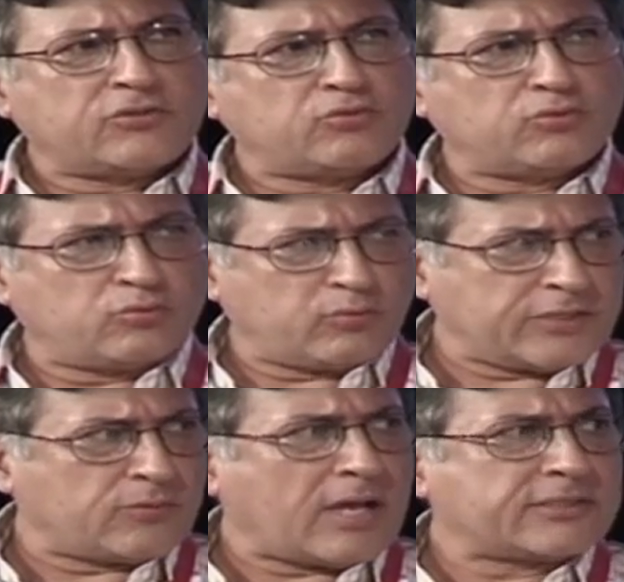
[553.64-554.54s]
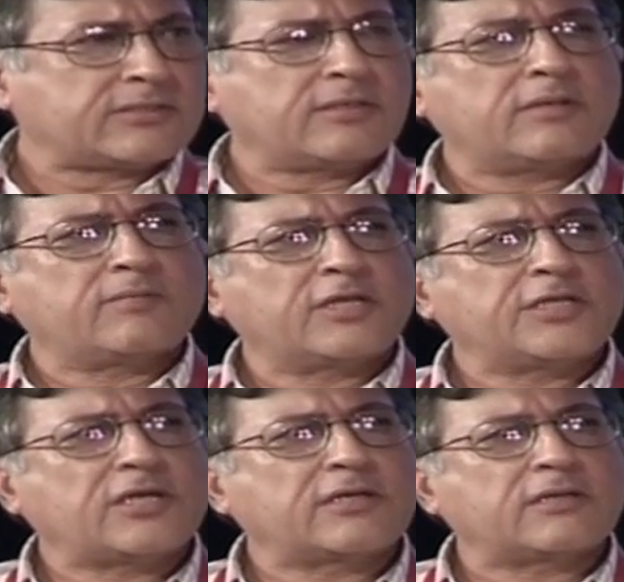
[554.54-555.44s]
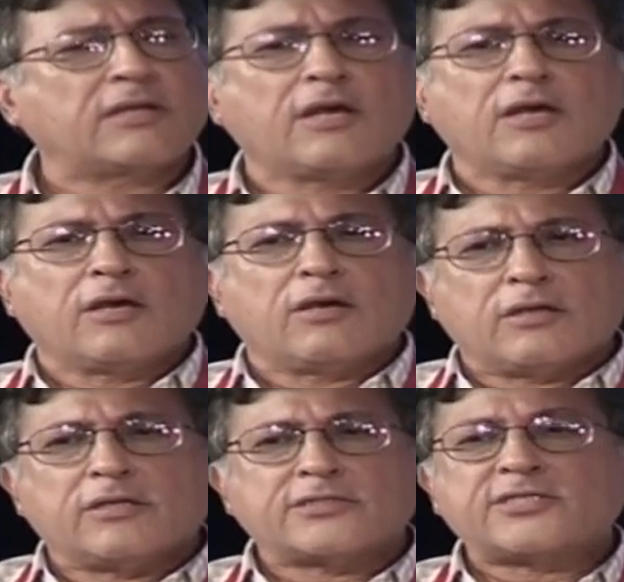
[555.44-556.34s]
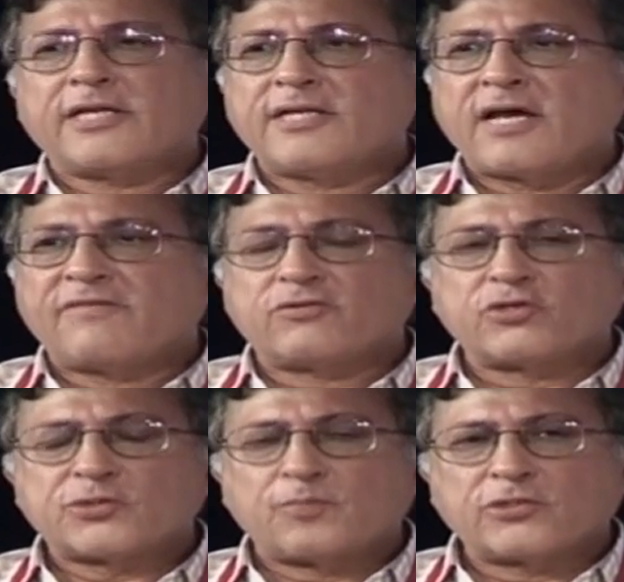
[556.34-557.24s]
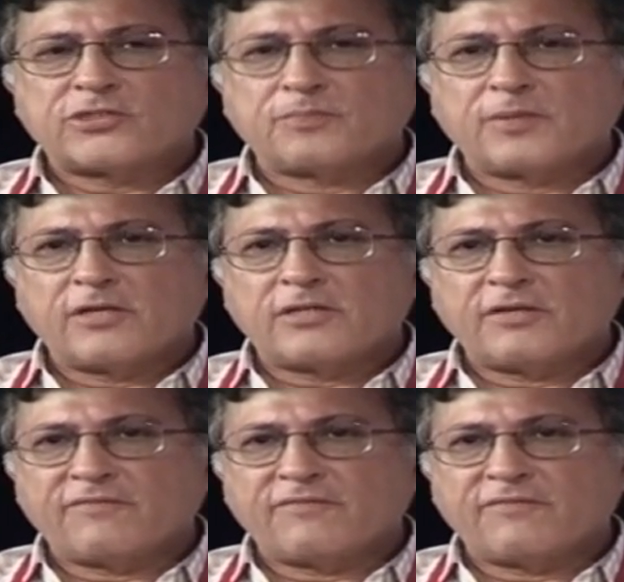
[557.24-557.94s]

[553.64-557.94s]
to when you asked Mani Shankar, does India have a responsibility